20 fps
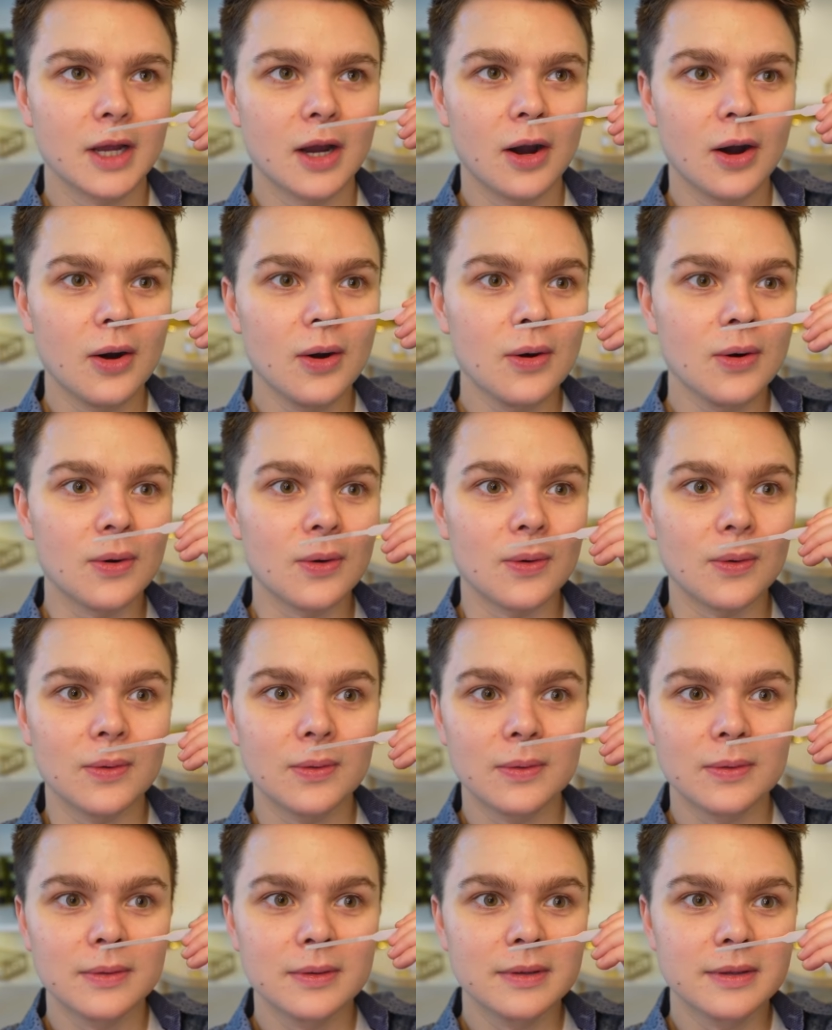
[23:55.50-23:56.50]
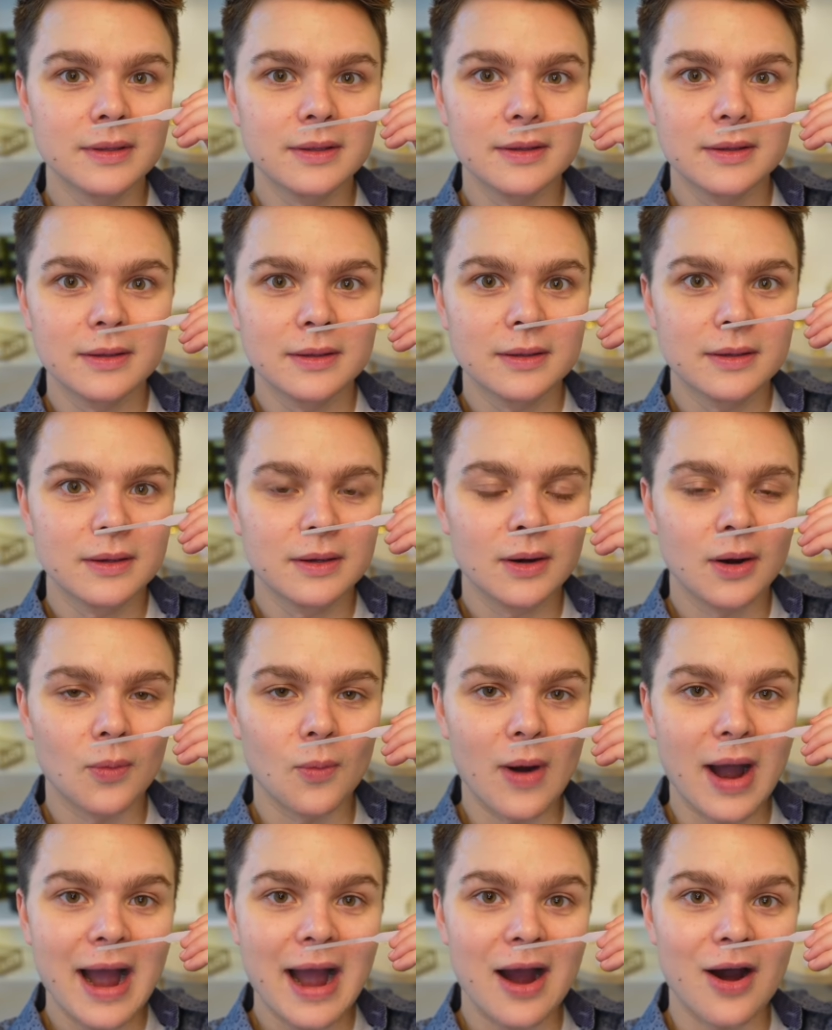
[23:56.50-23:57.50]
Oh,
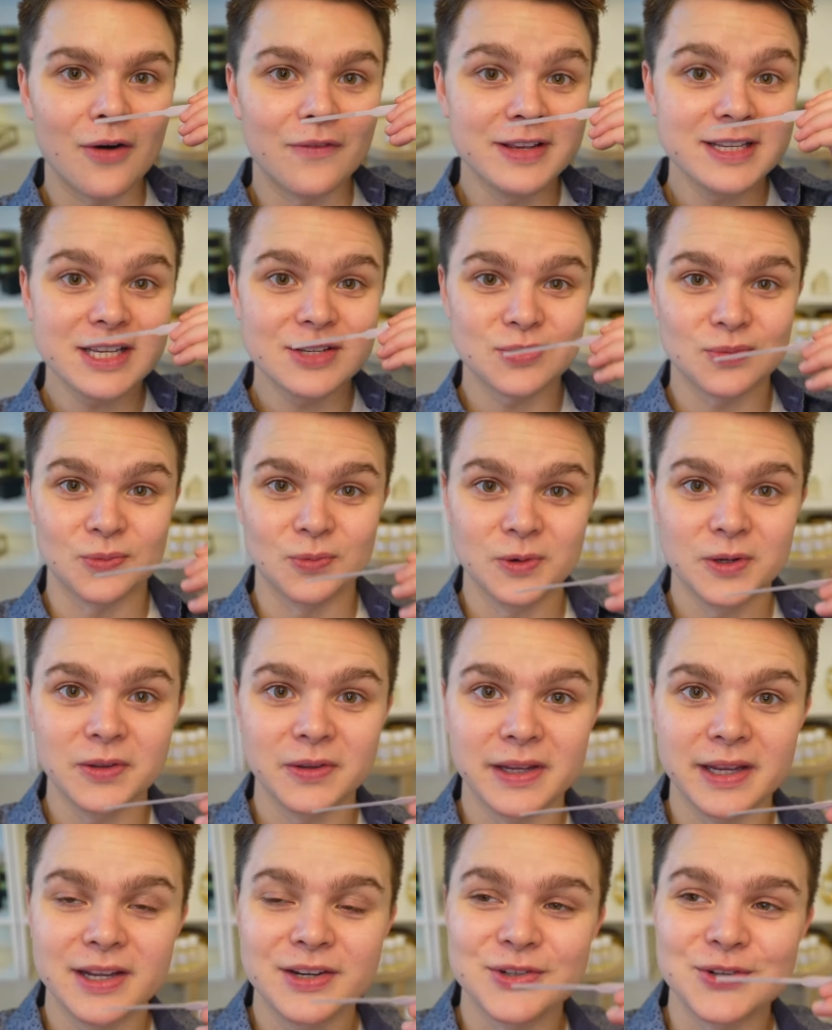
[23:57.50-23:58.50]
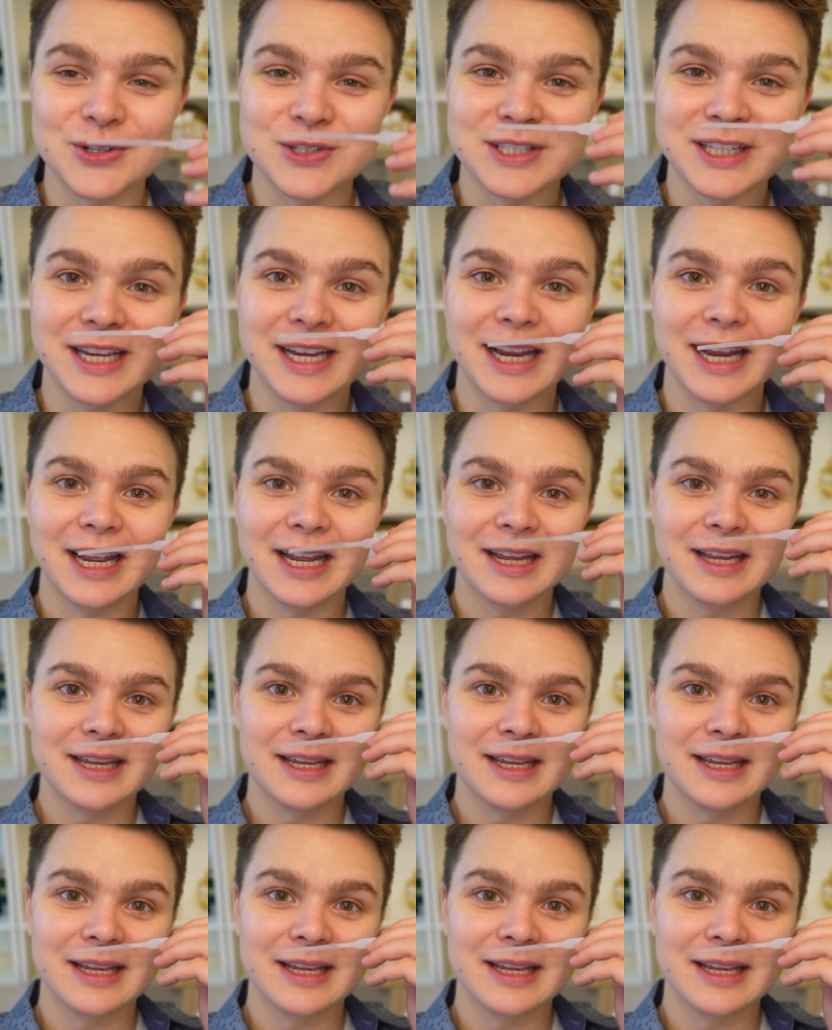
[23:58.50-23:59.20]
wow, this is really interesting.